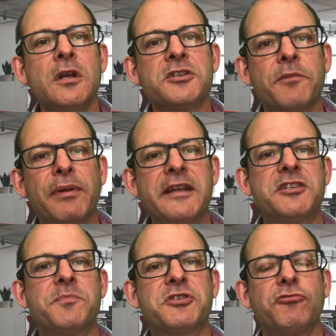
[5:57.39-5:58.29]
So
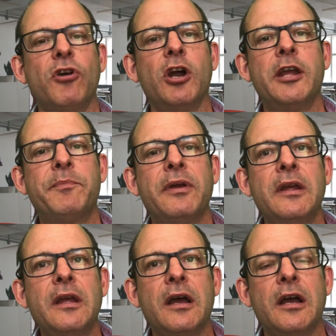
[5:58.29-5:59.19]
please subscribe.
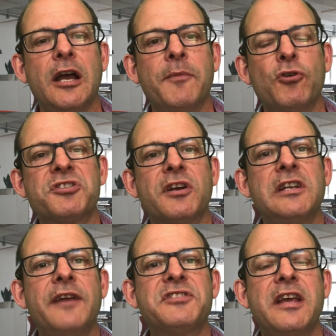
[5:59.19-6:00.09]
Um, also, I'd
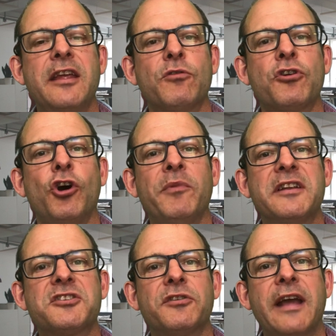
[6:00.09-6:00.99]
love to hear your
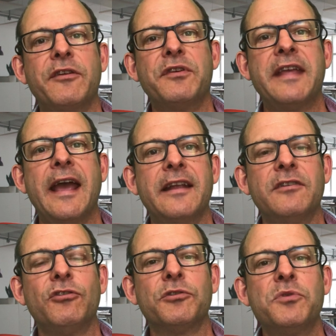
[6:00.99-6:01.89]
comments on how you're
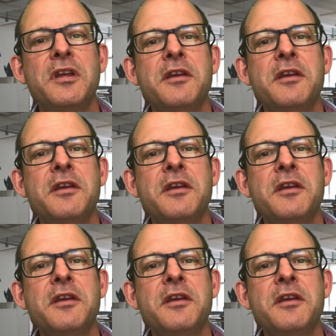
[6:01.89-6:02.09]
getting on